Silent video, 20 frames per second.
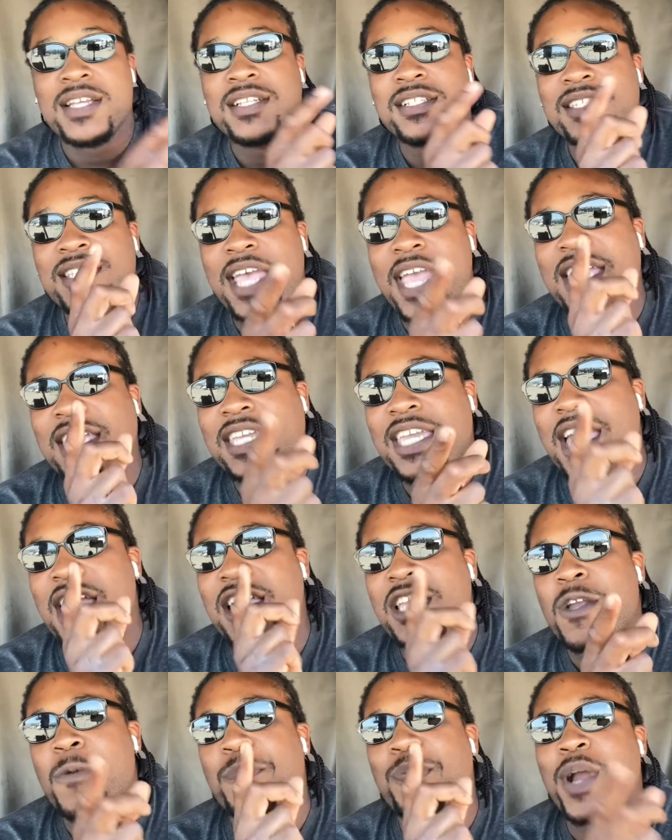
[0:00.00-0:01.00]
Take care of
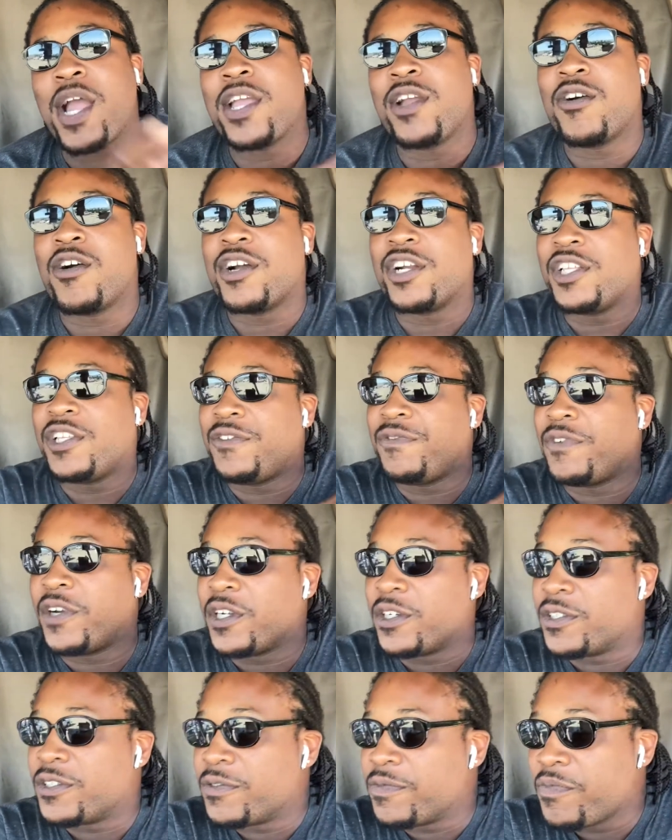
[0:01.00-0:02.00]
your priorities
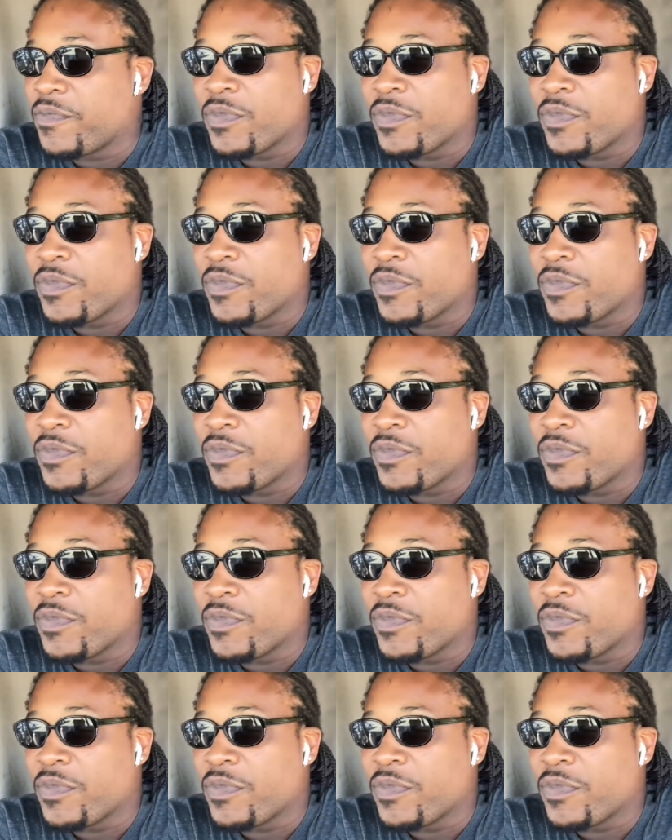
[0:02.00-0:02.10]
first.